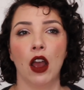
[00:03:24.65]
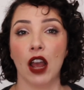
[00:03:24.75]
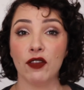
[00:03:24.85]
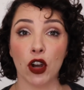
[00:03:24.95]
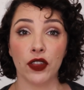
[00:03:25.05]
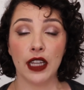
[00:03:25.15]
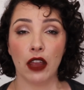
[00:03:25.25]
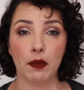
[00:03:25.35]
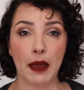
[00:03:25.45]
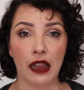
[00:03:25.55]
I've got the
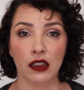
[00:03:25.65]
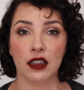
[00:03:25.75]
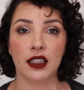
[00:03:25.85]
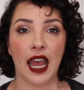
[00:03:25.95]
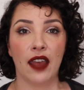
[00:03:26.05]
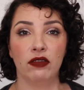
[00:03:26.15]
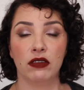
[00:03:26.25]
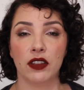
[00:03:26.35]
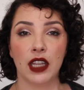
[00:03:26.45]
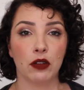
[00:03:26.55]
other palettes
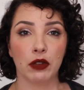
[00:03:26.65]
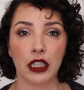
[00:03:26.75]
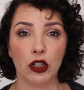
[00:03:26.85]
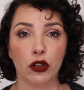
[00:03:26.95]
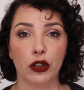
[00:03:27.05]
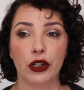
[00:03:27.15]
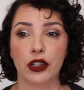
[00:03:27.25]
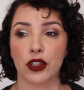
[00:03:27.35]
and they're really good,